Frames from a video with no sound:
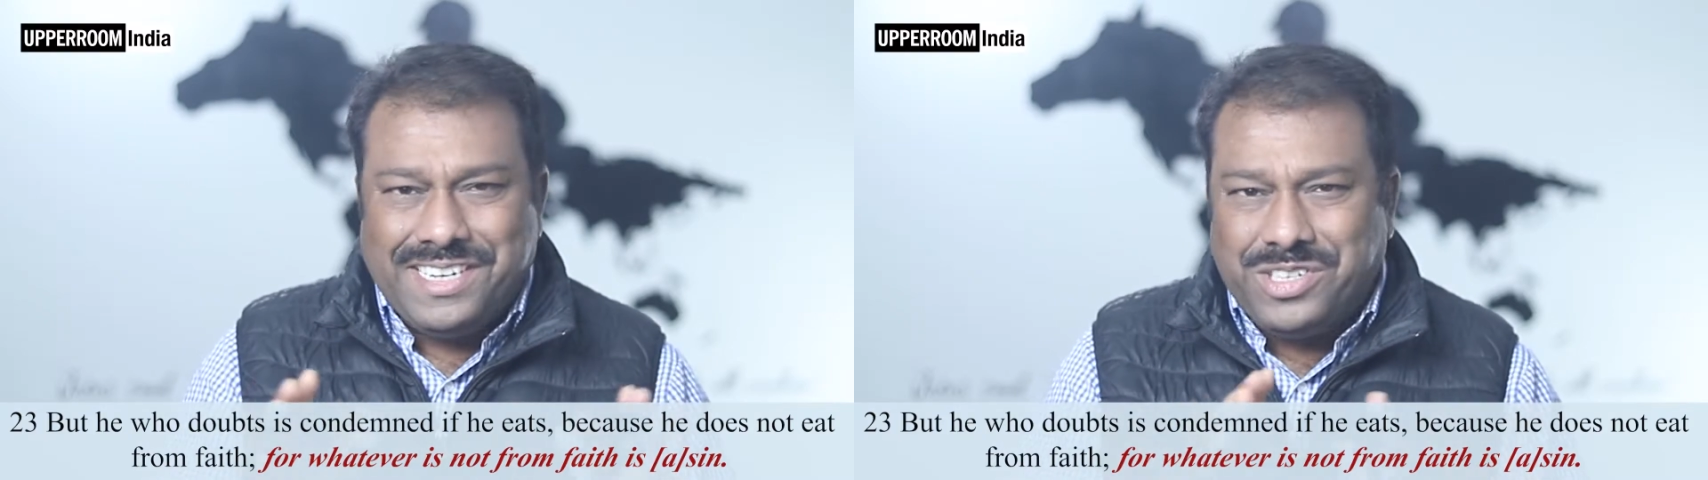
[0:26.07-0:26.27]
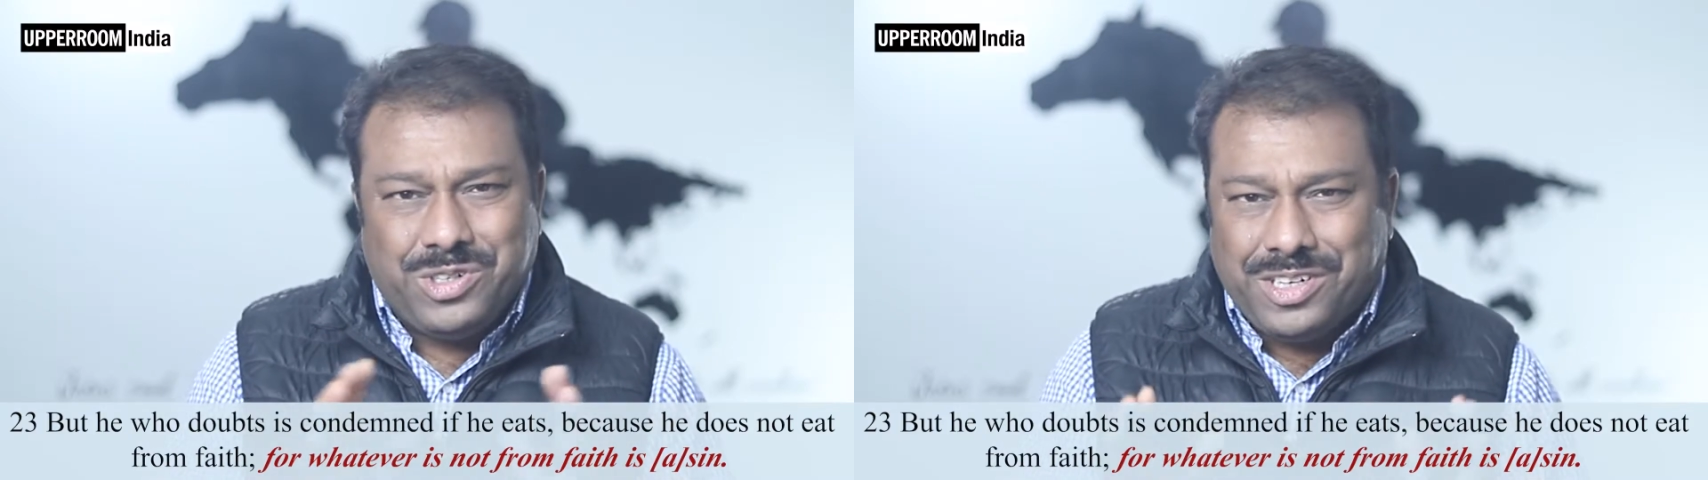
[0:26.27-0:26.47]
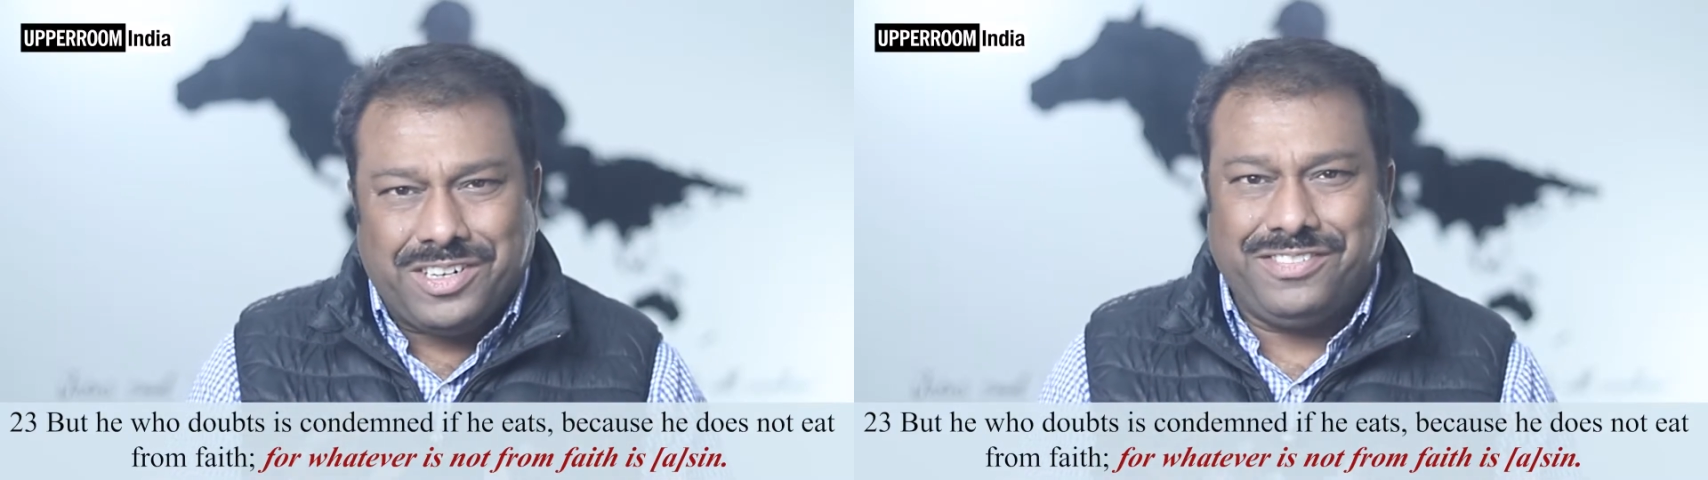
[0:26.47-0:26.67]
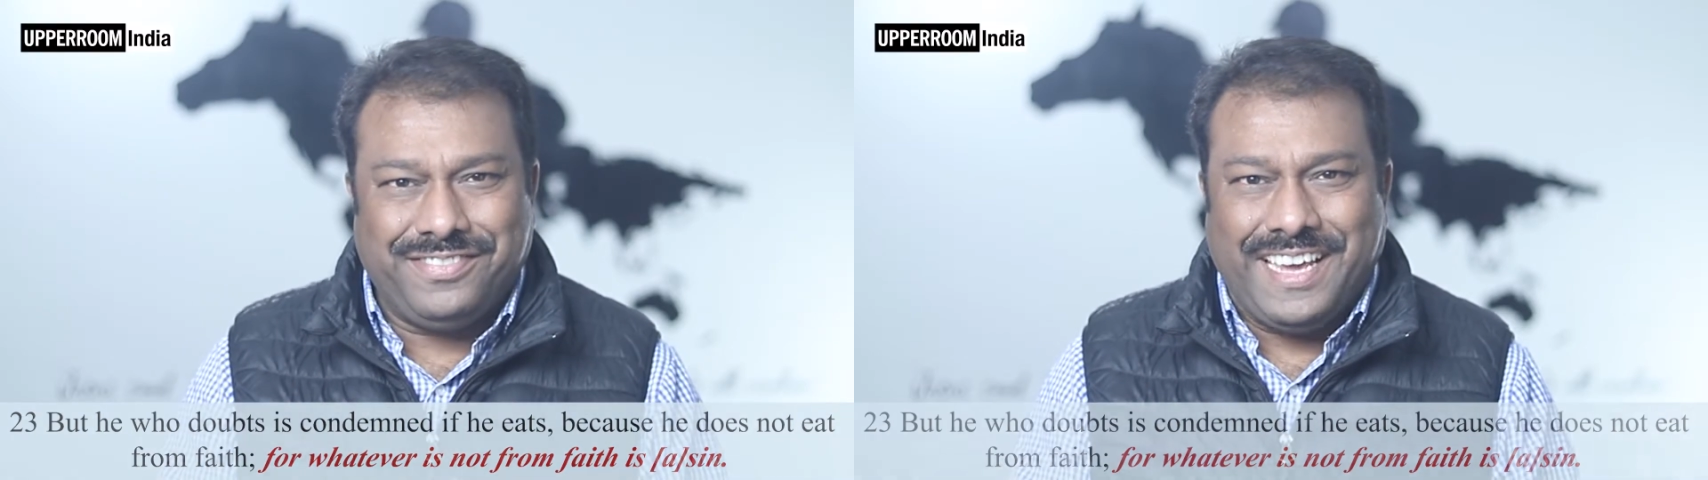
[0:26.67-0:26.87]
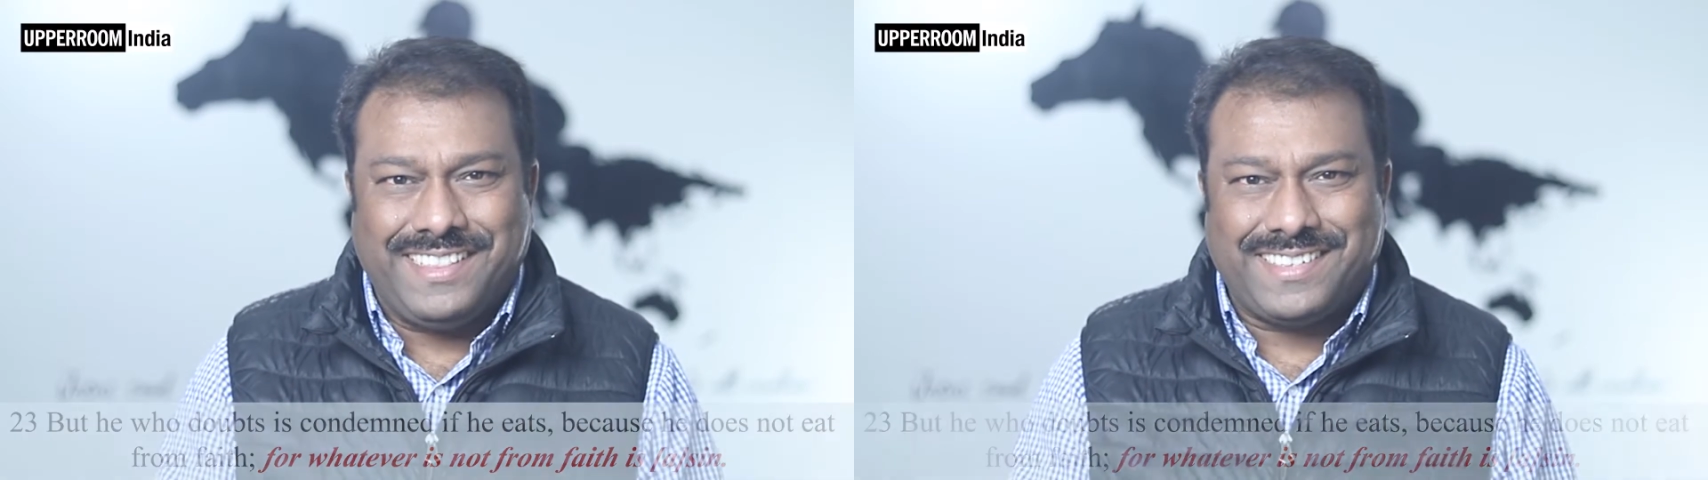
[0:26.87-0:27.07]
is not of
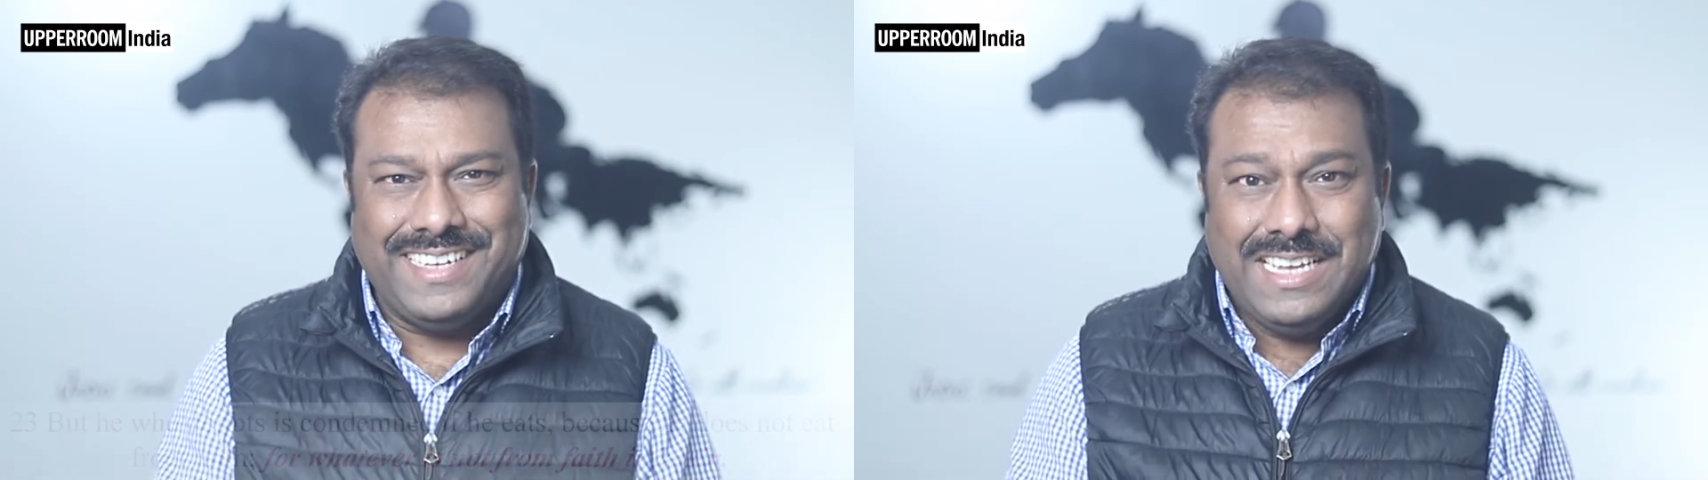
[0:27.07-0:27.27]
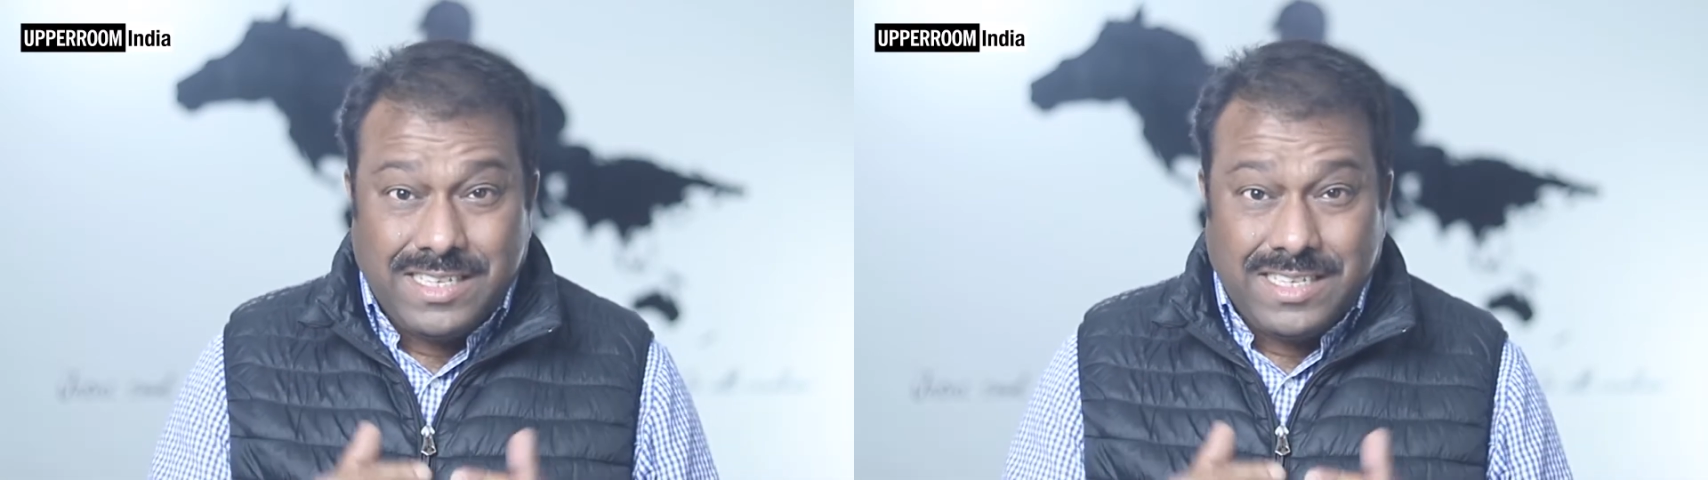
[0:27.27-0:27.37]
faith.